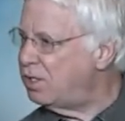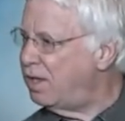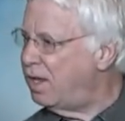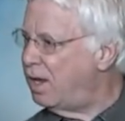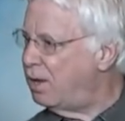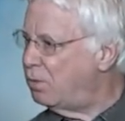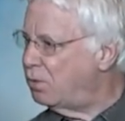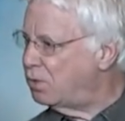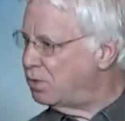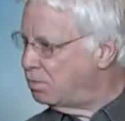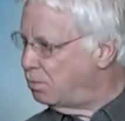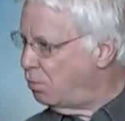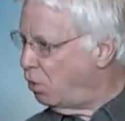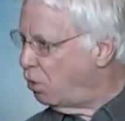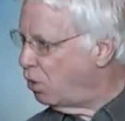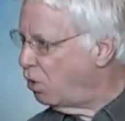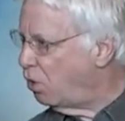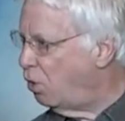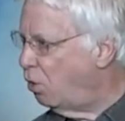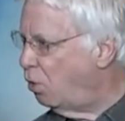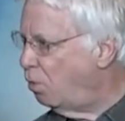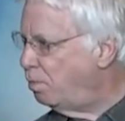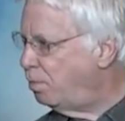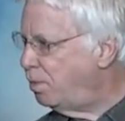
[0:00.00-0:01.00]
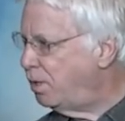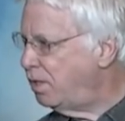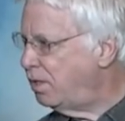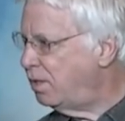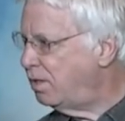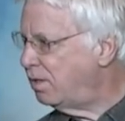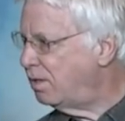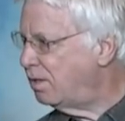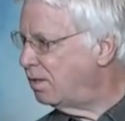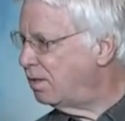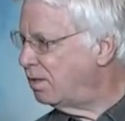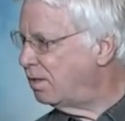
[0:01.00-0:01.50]
that was more open,
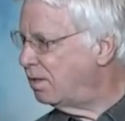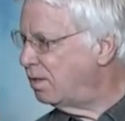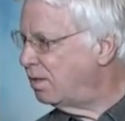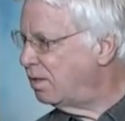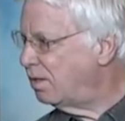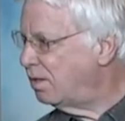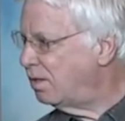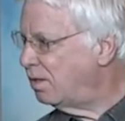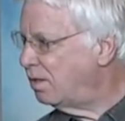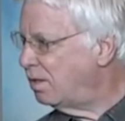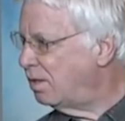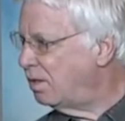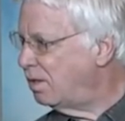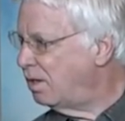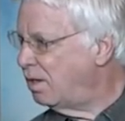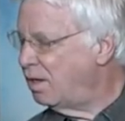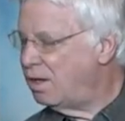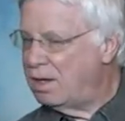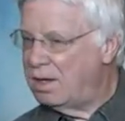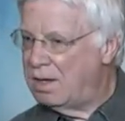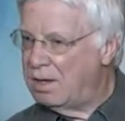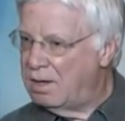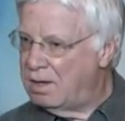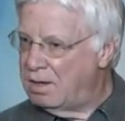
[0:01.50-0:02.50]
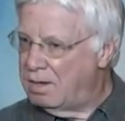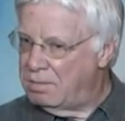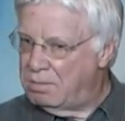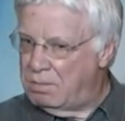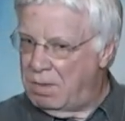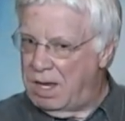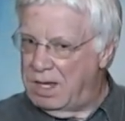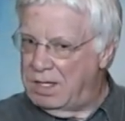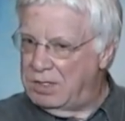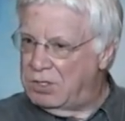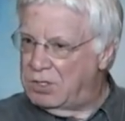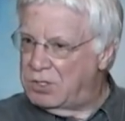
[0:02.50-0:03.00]

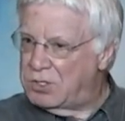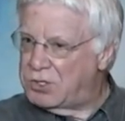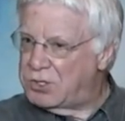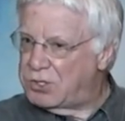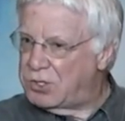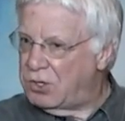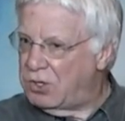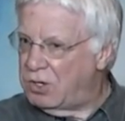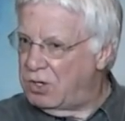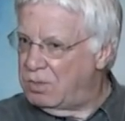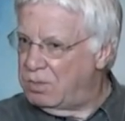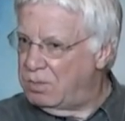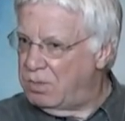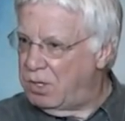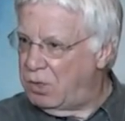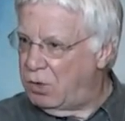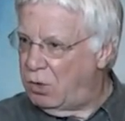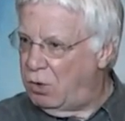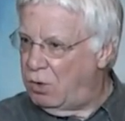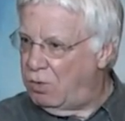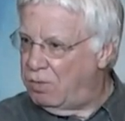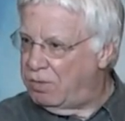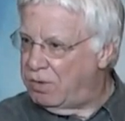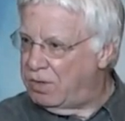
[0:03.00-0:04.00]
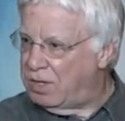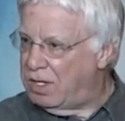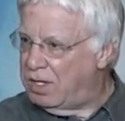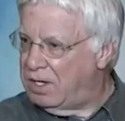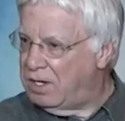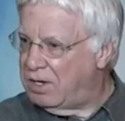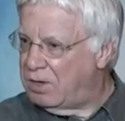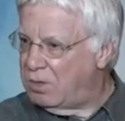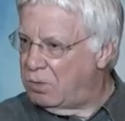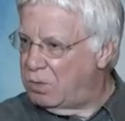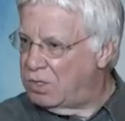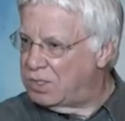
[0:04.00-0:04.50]
my discernment over
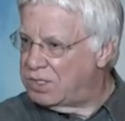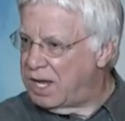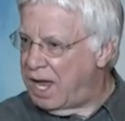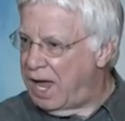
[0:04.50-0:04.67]
here was